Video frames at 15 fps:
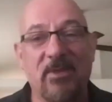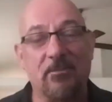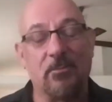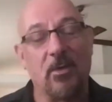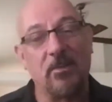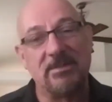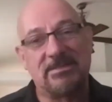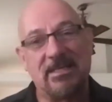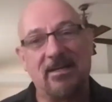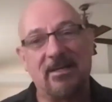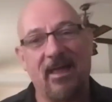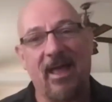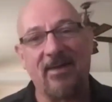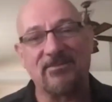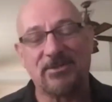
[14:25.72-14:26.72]
when we did it
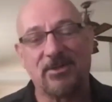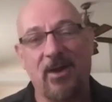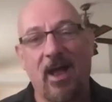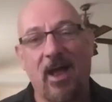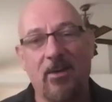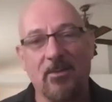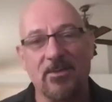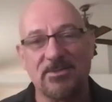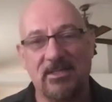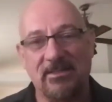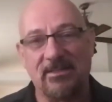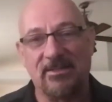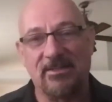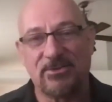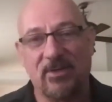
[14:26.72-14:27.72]
after hours, they
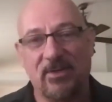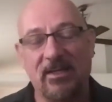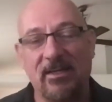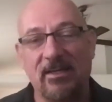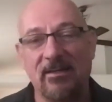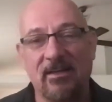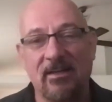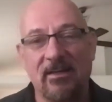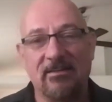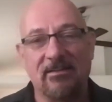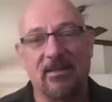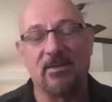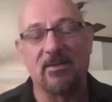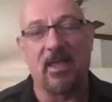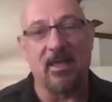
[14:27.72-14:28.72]
did a training.
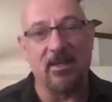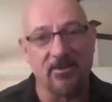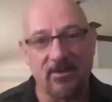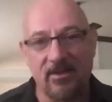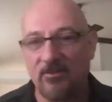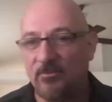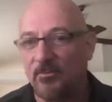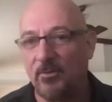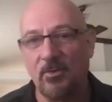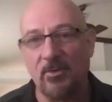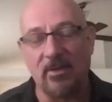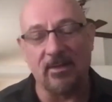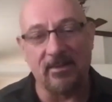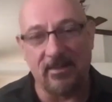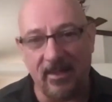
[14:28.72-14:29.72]
They catered in food
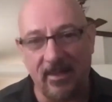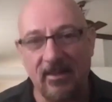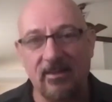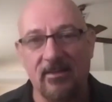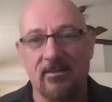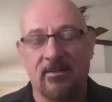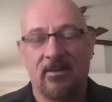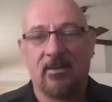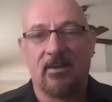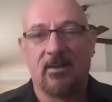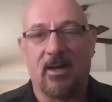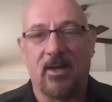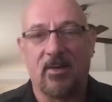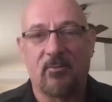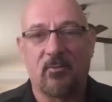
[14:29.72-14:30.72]
again
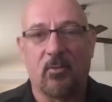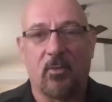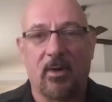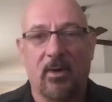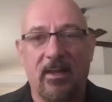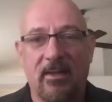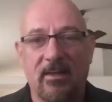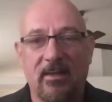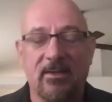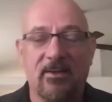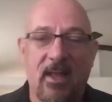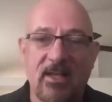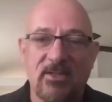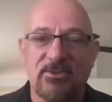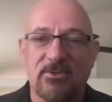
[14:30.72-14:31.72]
for a
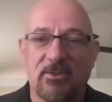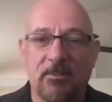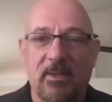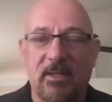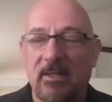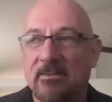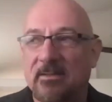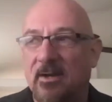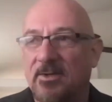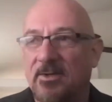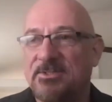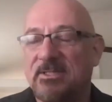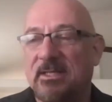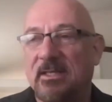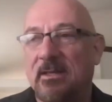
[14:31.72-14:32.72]
international meeting that our
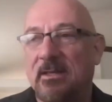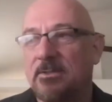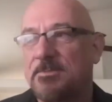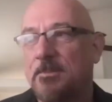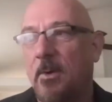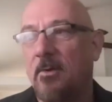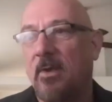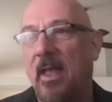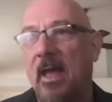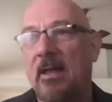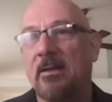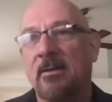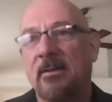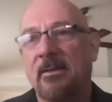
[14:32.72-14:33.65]
CEO spoke at.